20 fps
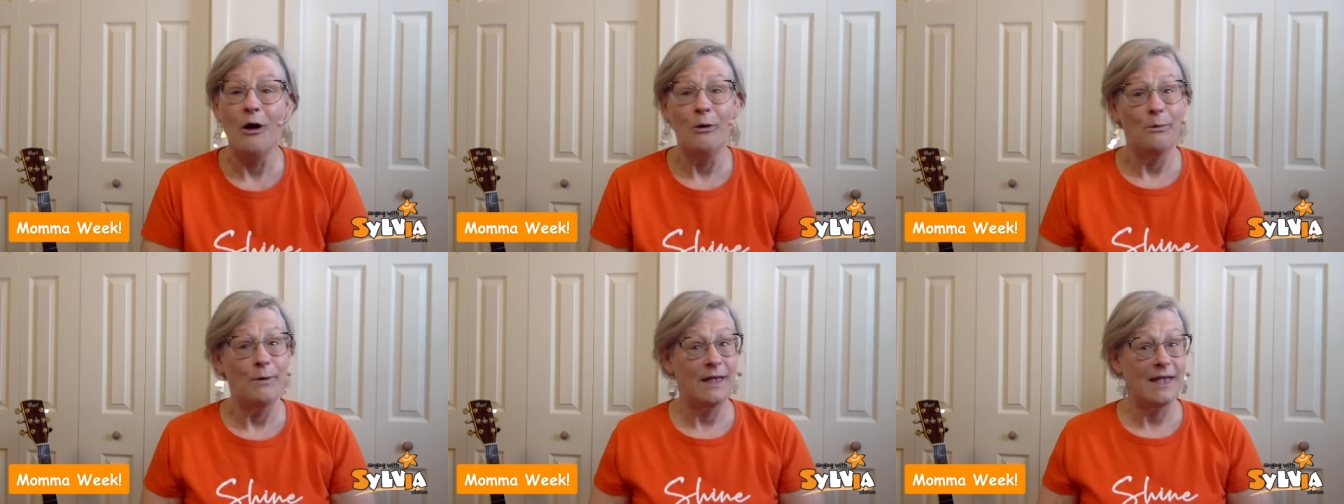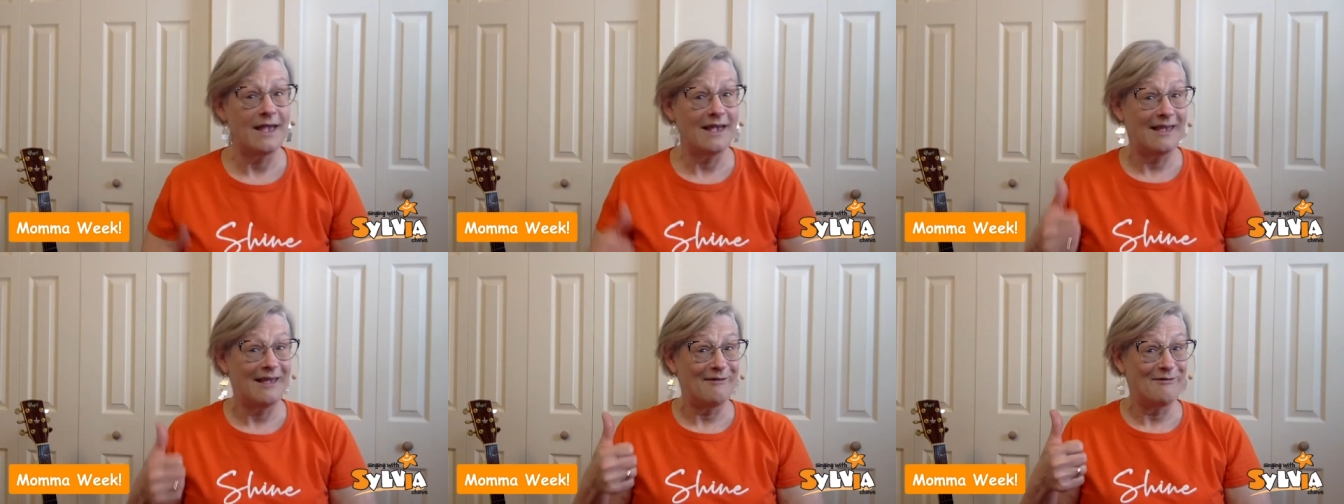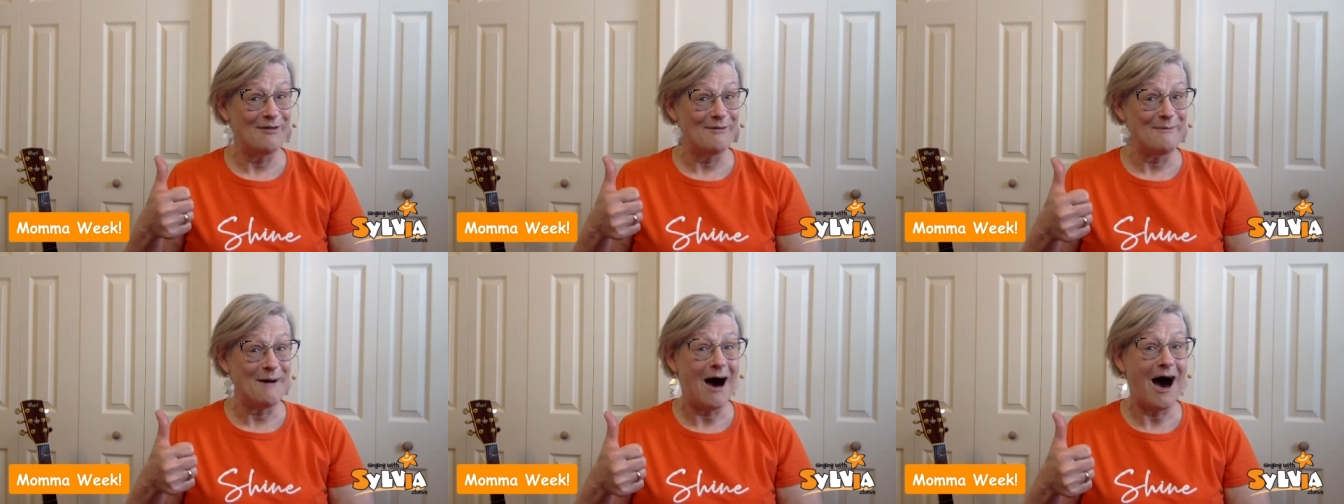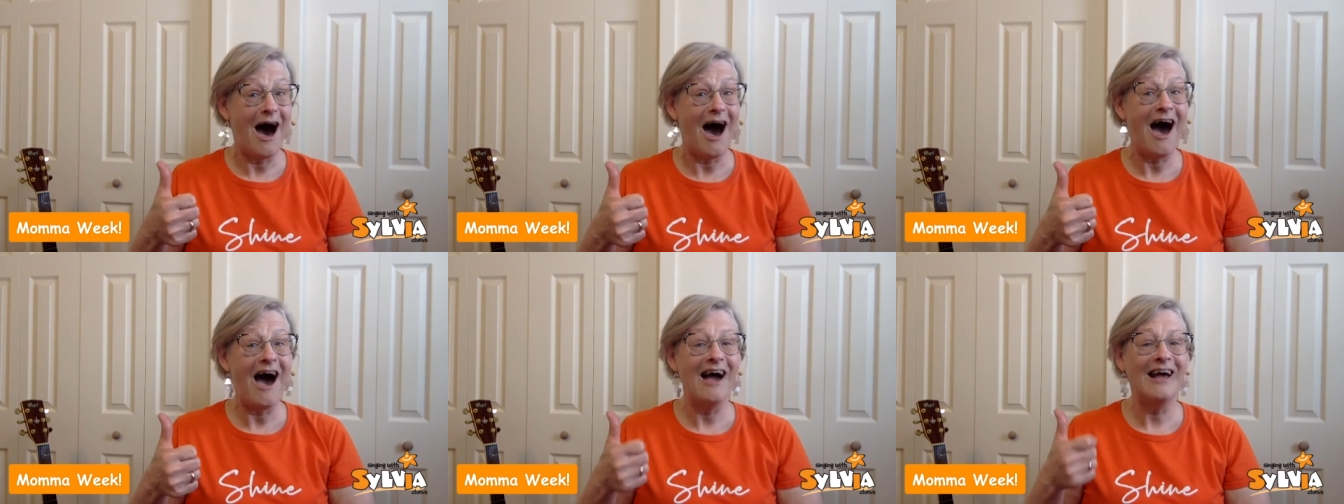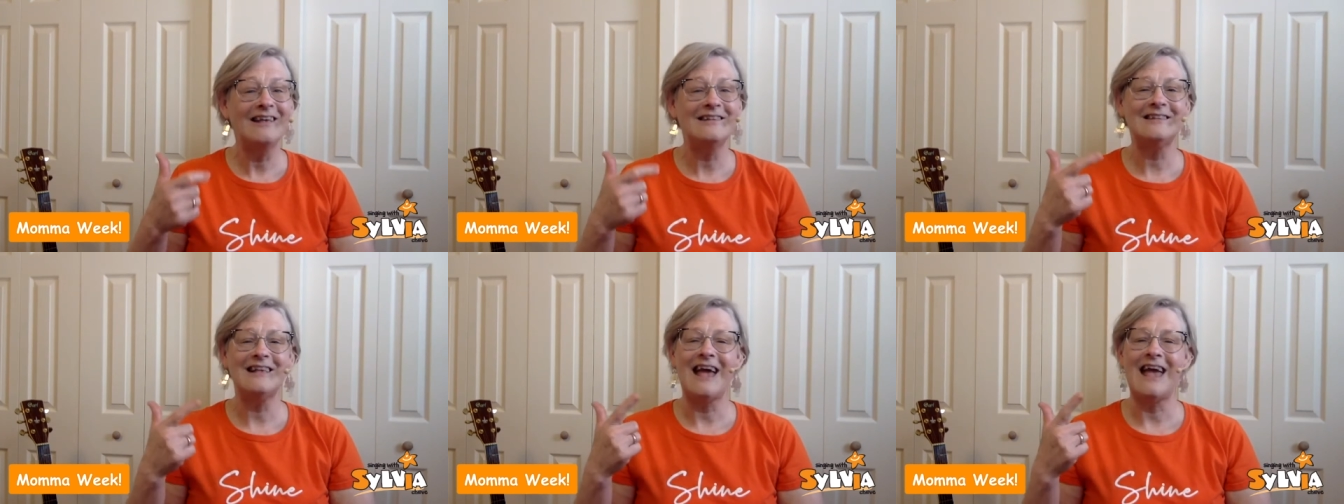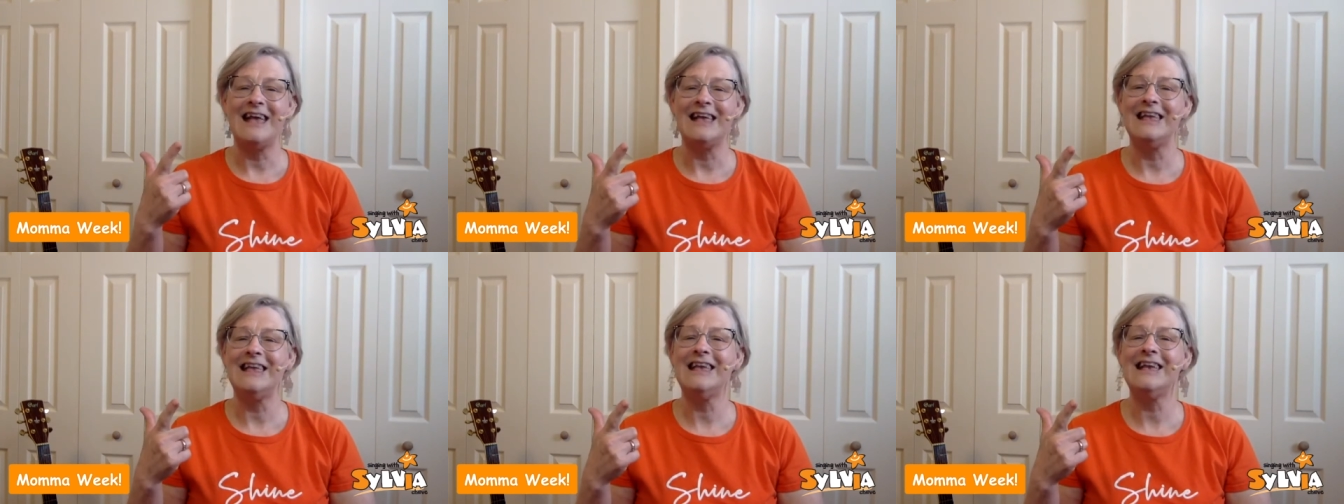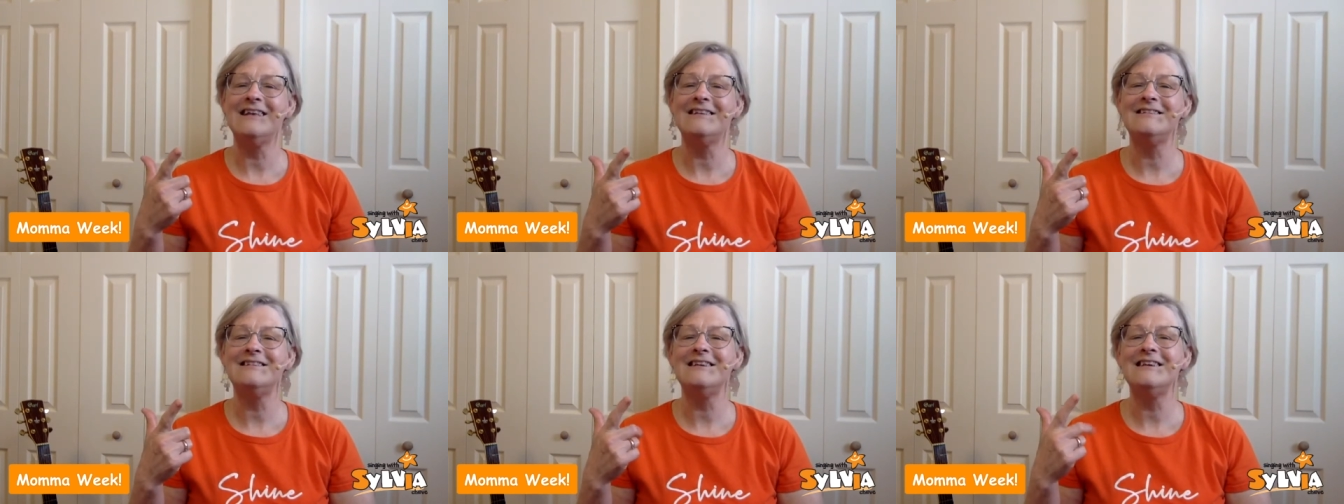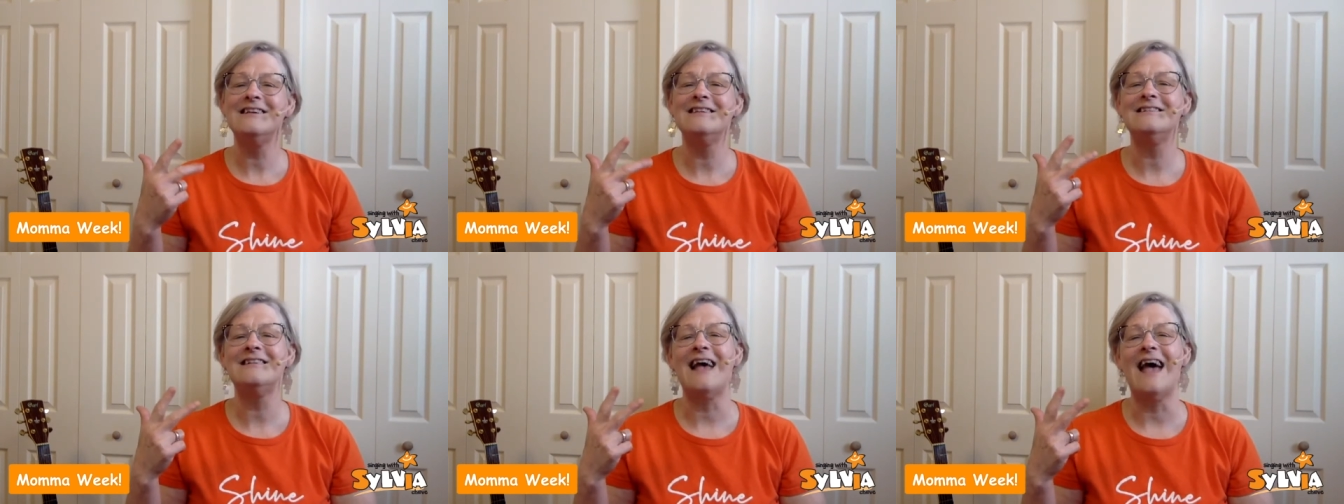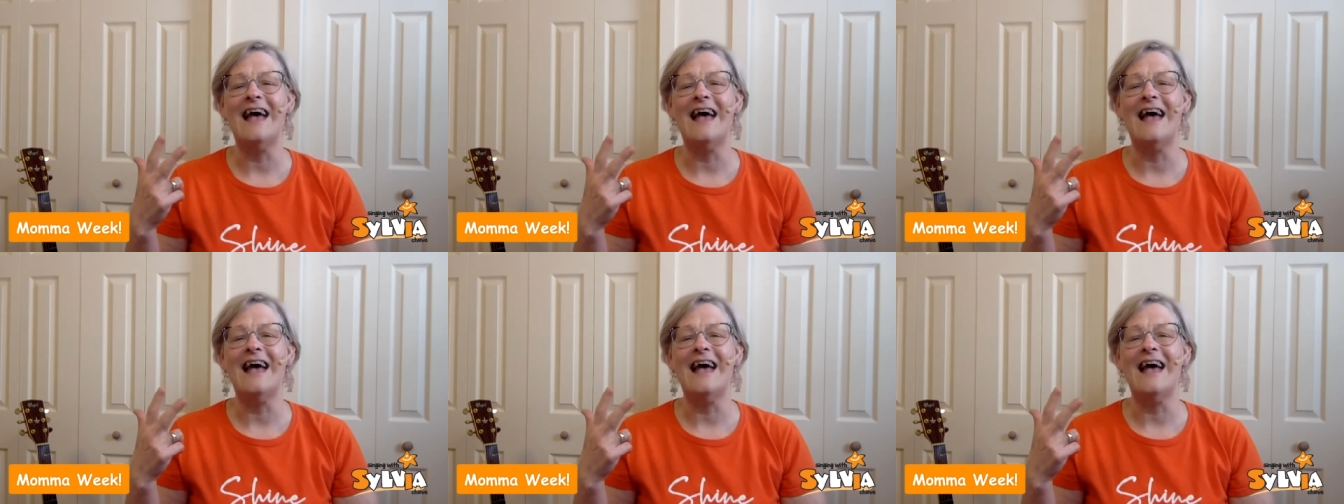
We can give them hugs and kisses